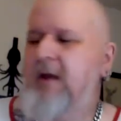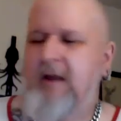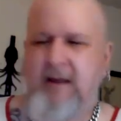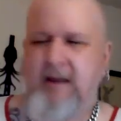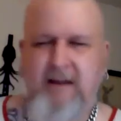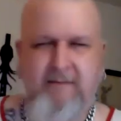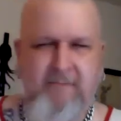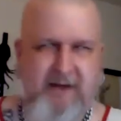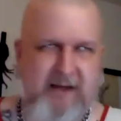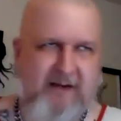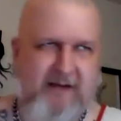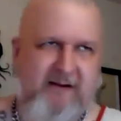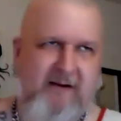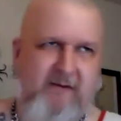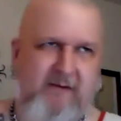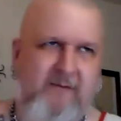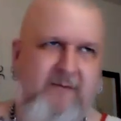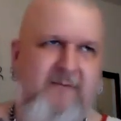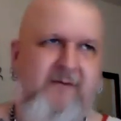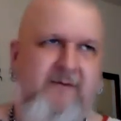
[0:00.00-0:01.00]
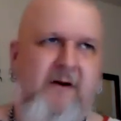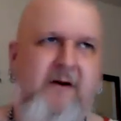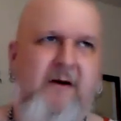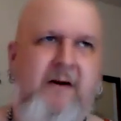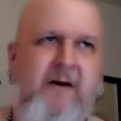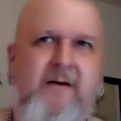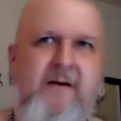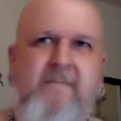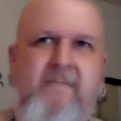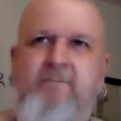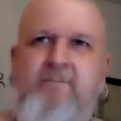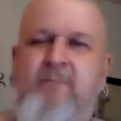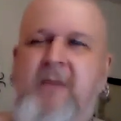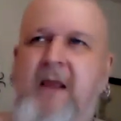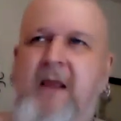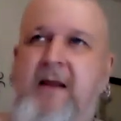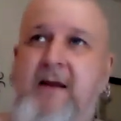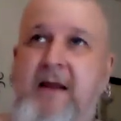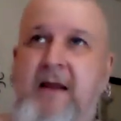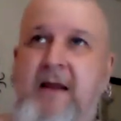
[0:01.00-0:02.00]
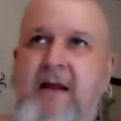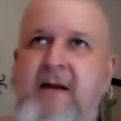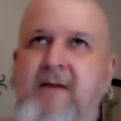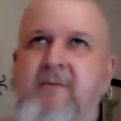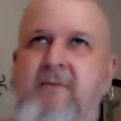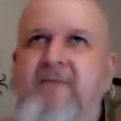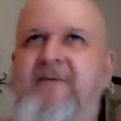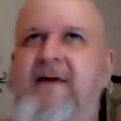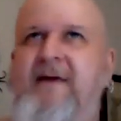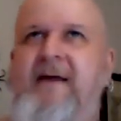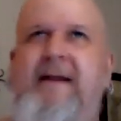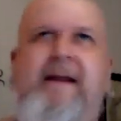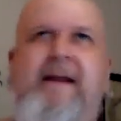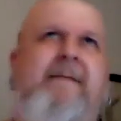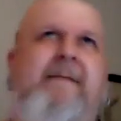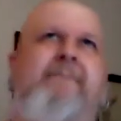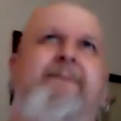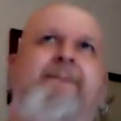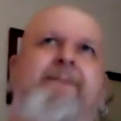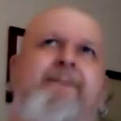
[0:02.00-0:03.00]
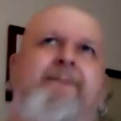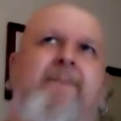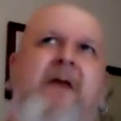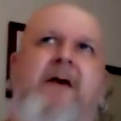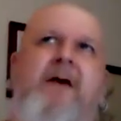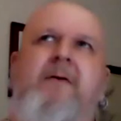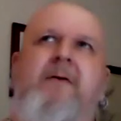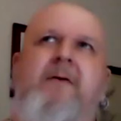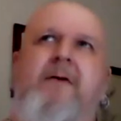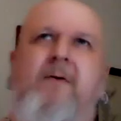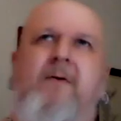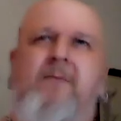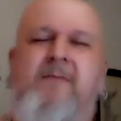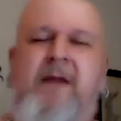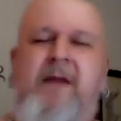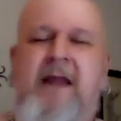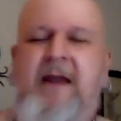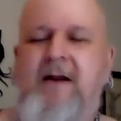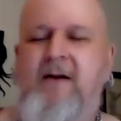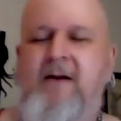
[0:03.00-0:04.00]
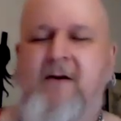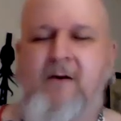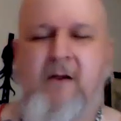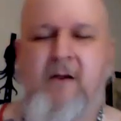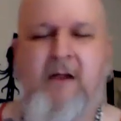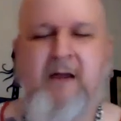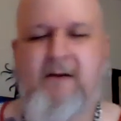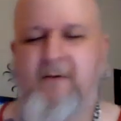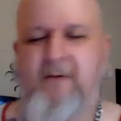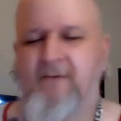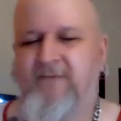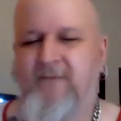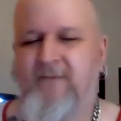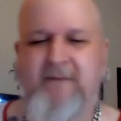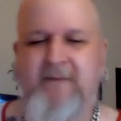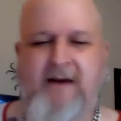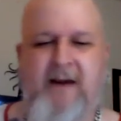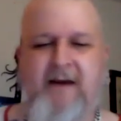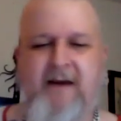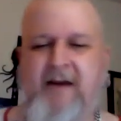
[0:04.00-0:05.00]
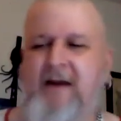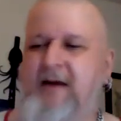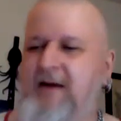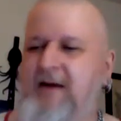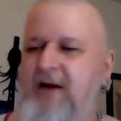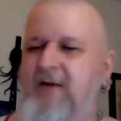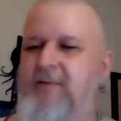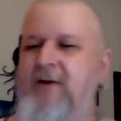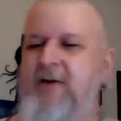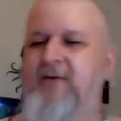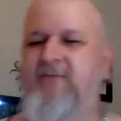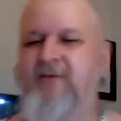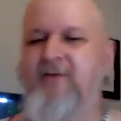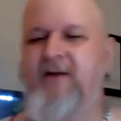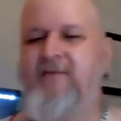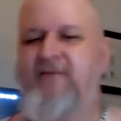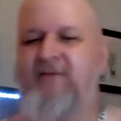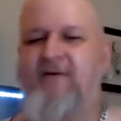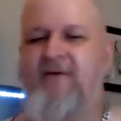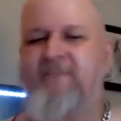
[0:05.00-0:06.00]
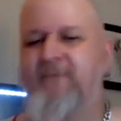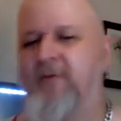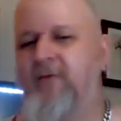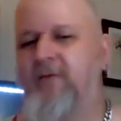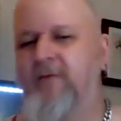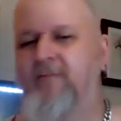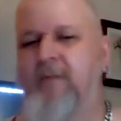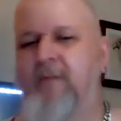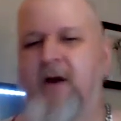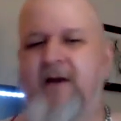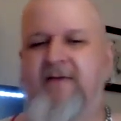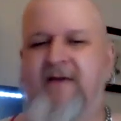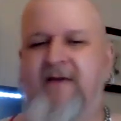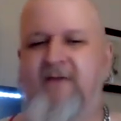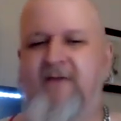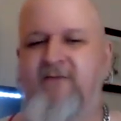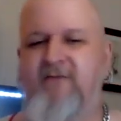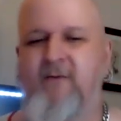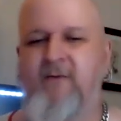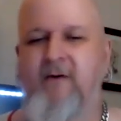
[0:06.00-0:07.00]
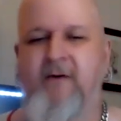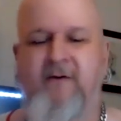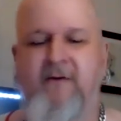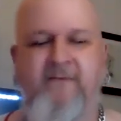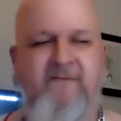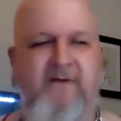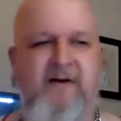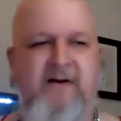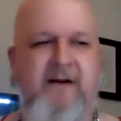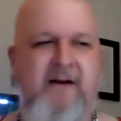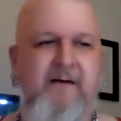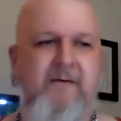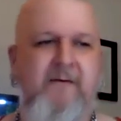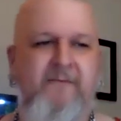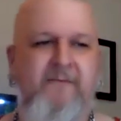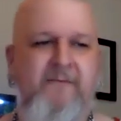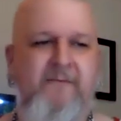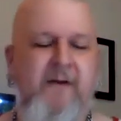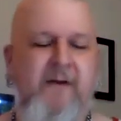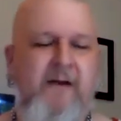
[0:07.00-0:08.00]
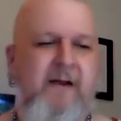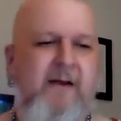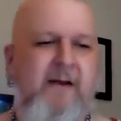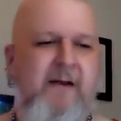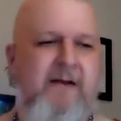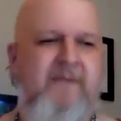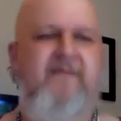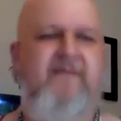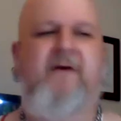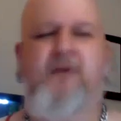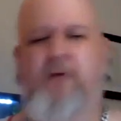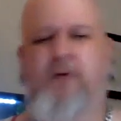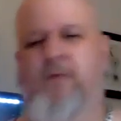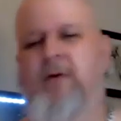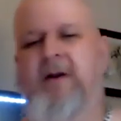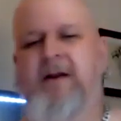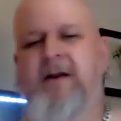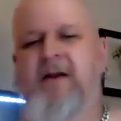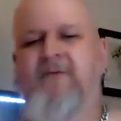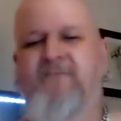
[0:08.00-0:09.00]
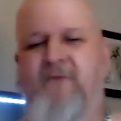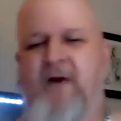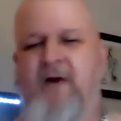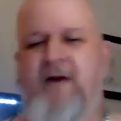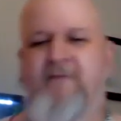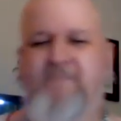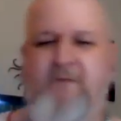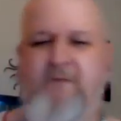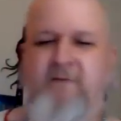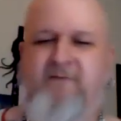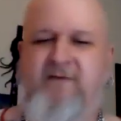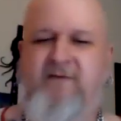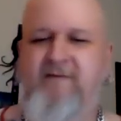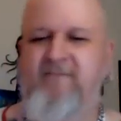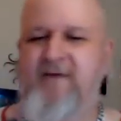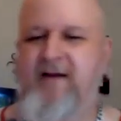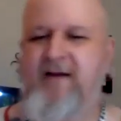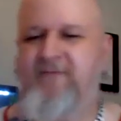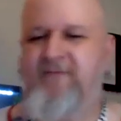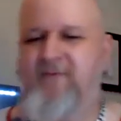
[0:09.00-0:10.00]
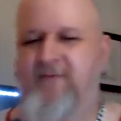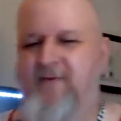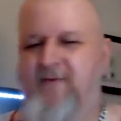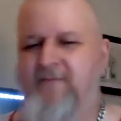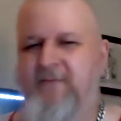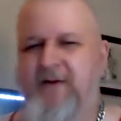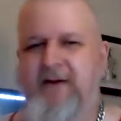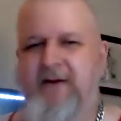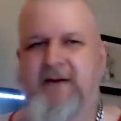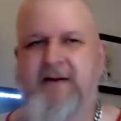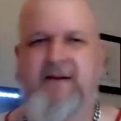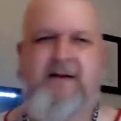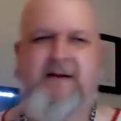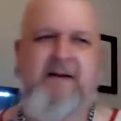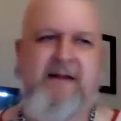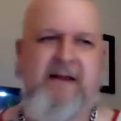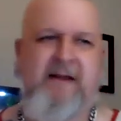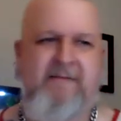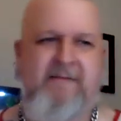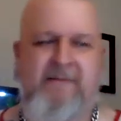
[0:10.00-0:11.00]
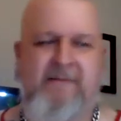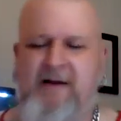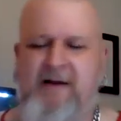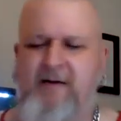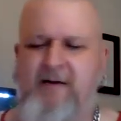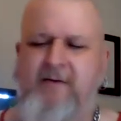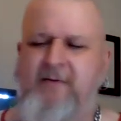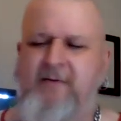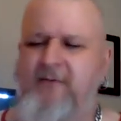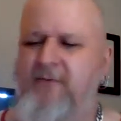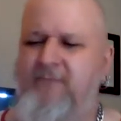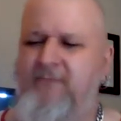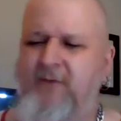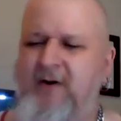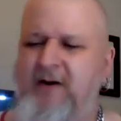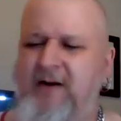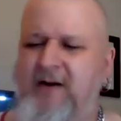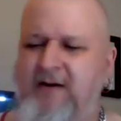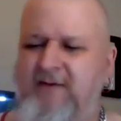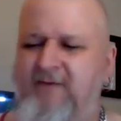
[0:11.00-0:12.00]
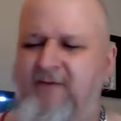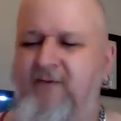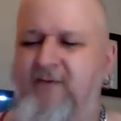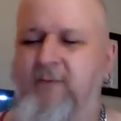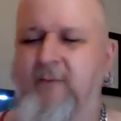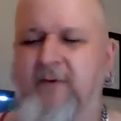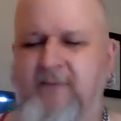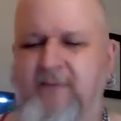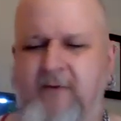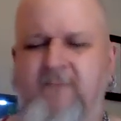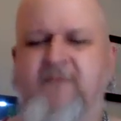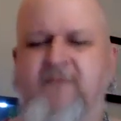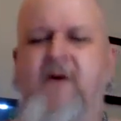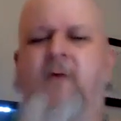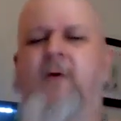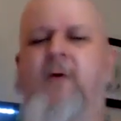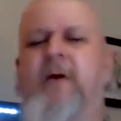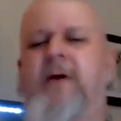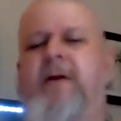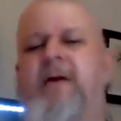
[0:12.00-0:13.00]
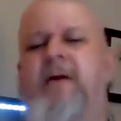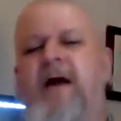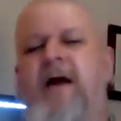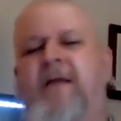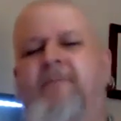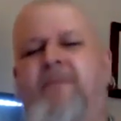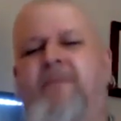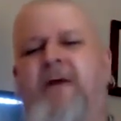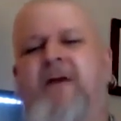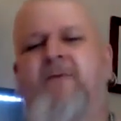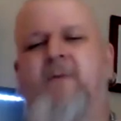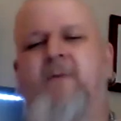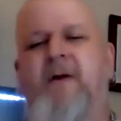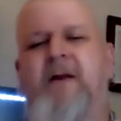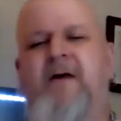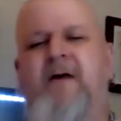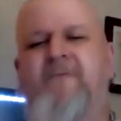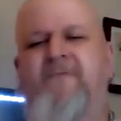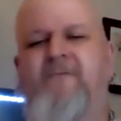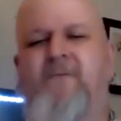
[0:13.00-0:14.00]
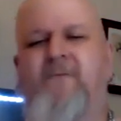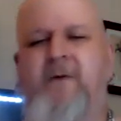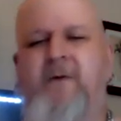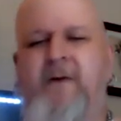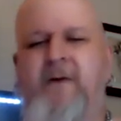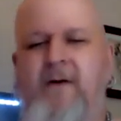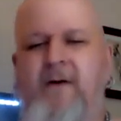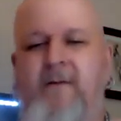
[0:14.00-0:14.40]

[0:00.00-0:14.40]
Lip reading: And we get that all done. And then it was like, I don't know, 8 o'clock or something at night. Everybody was leaving except for my tattoo artist. And he's like, "You want to get a Friday the 13th tattoo?" I'm like, "Yeah, but I don't know if I want to get these little ones." He goes, "Don't worry, I picked one out for you."